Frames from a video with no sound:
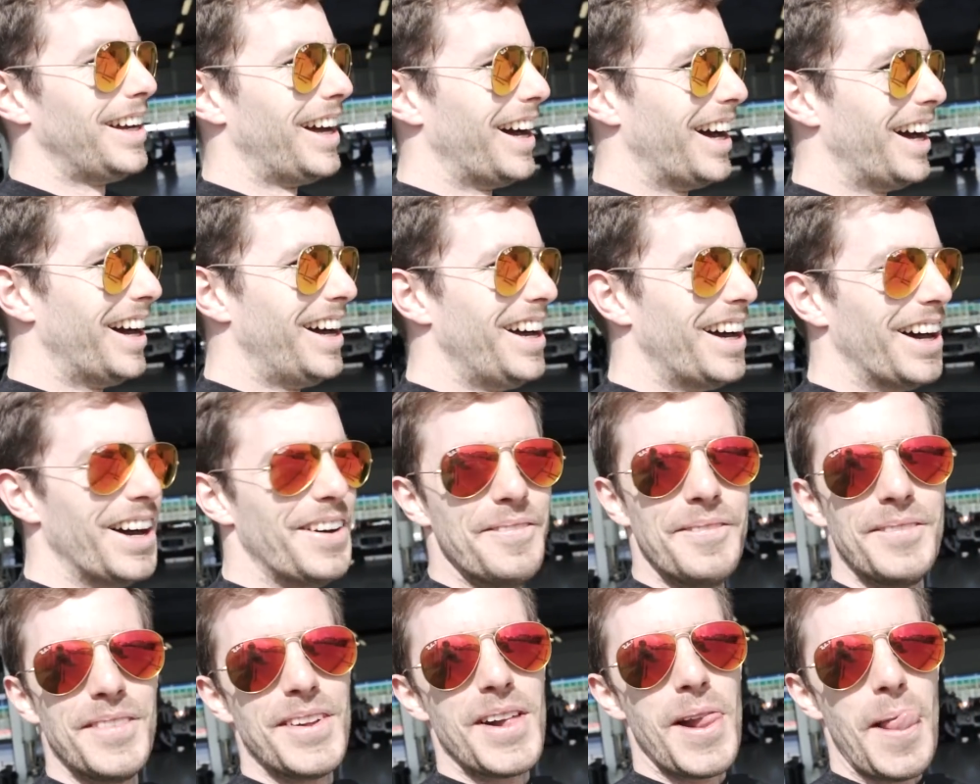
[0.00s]

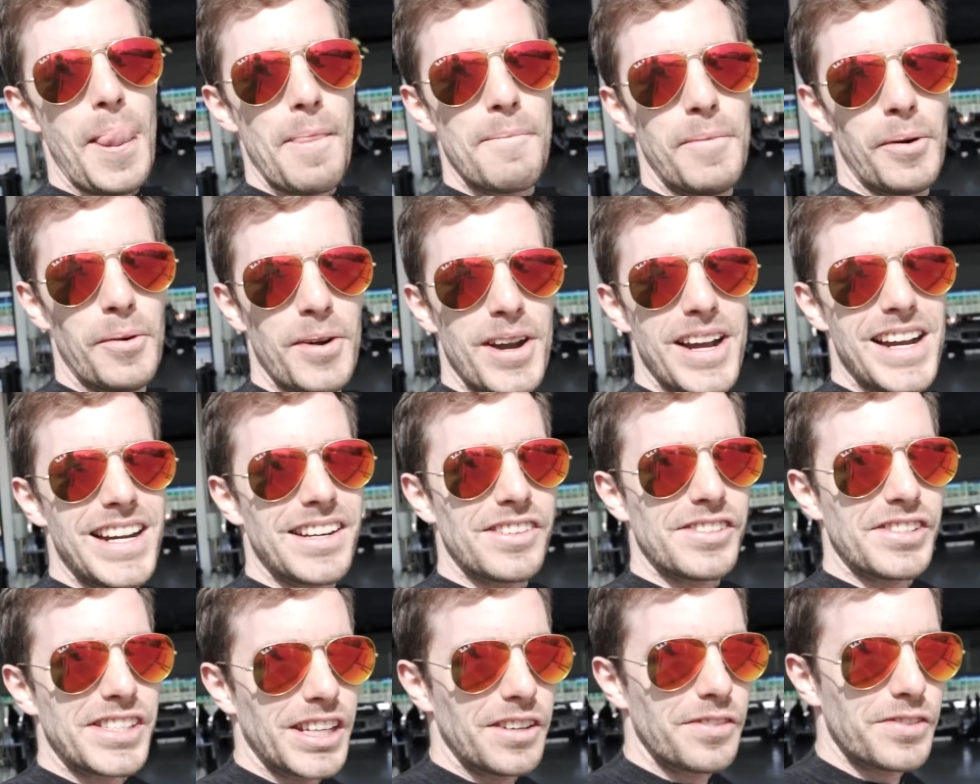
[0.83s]
Um, but we're here
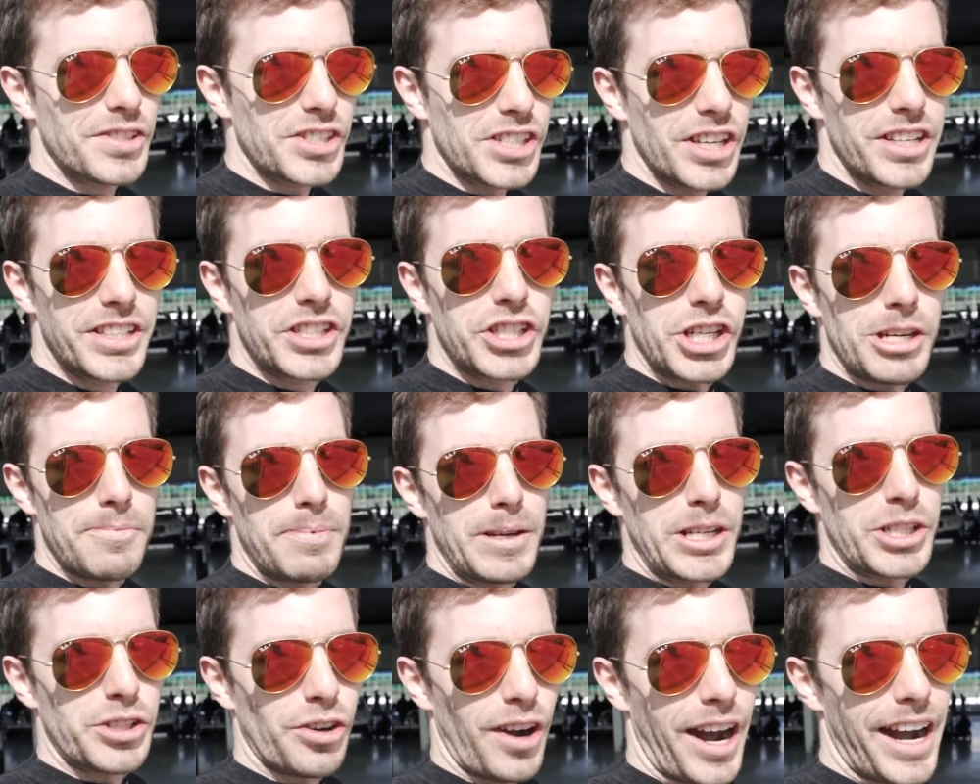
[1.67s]
at Silverstone
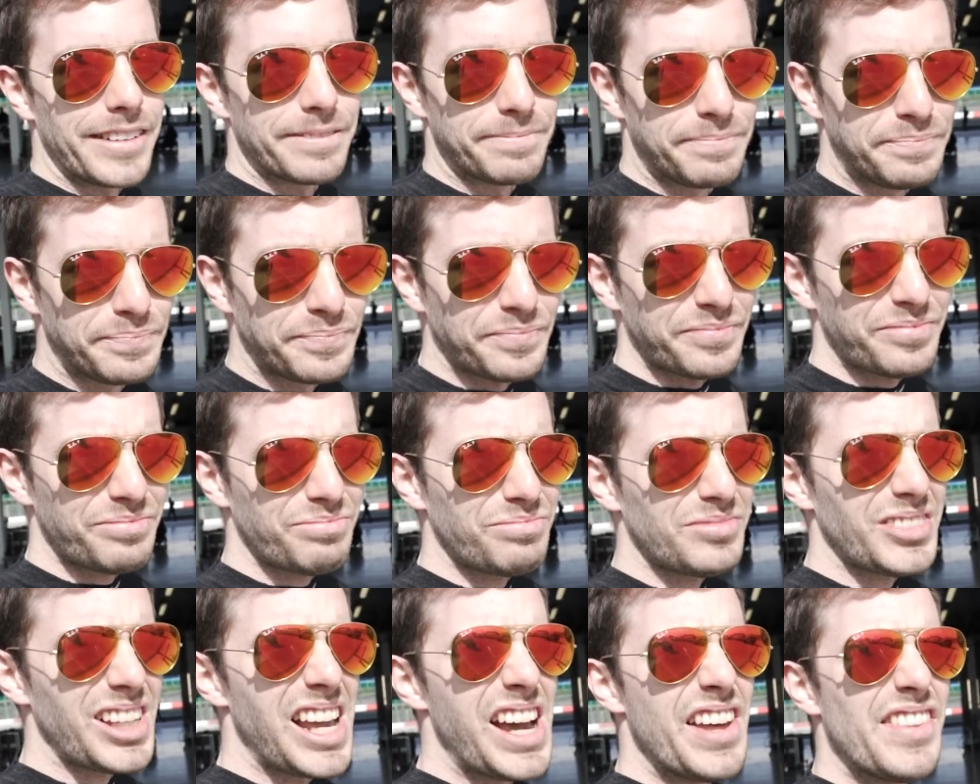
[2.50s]
GP track,
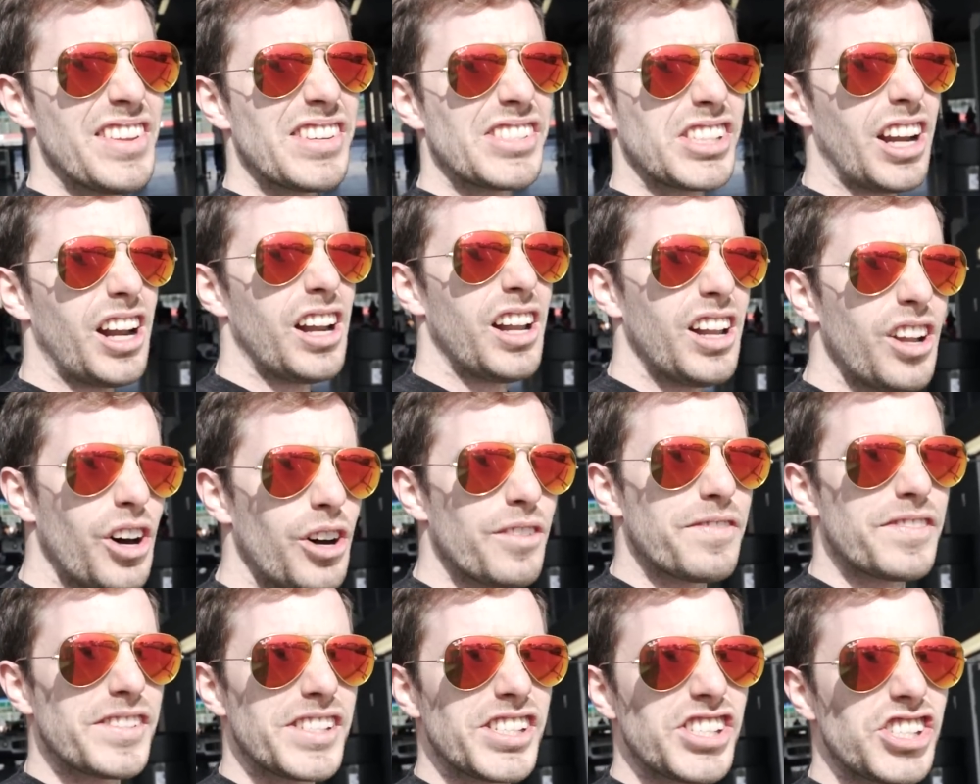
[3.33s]
and there's a lot
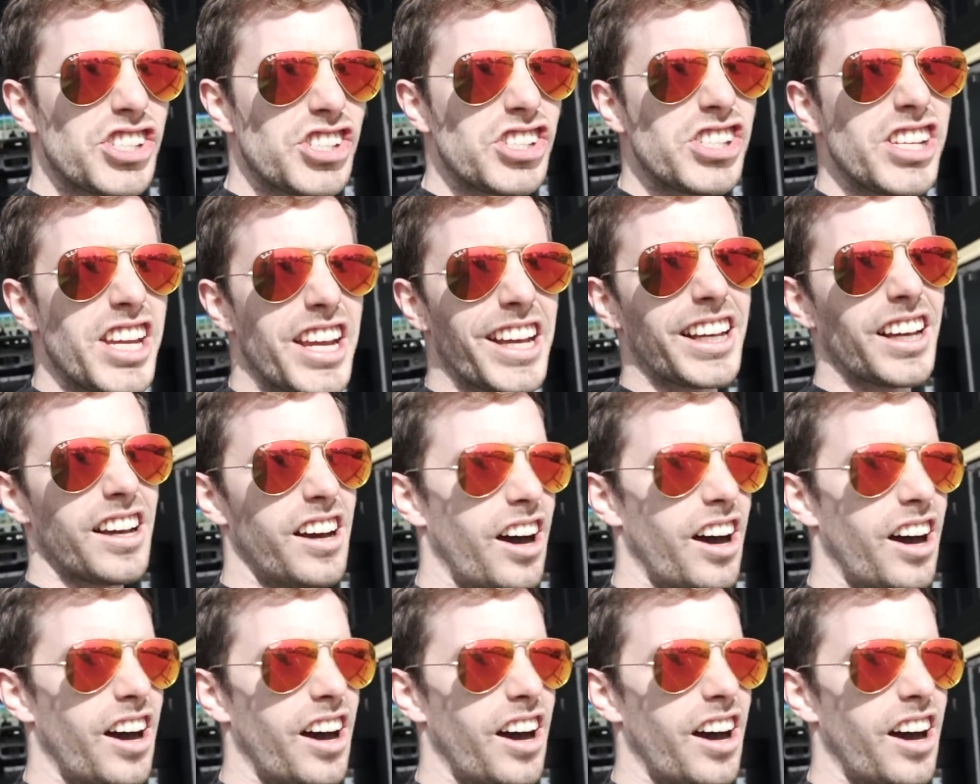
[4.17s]
of sick